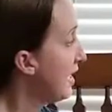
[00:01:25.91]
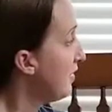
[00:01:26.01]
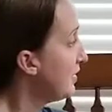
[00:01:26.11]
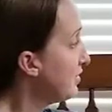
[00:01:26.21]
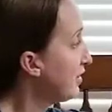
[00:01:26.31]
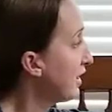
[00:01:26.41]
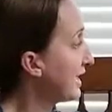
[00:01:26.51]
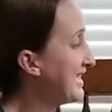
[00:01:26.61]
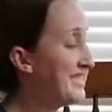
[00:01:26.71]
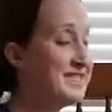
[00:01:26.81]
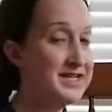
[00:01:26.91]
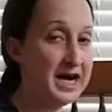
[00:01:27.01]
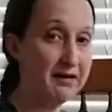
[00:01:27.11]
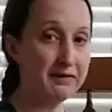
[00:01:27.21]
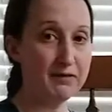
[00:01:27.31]
This check is
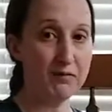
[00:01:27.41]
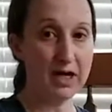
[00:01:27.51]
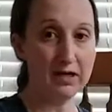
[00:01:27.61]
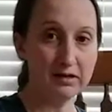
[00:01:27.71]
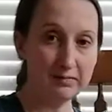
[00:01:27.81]
not required,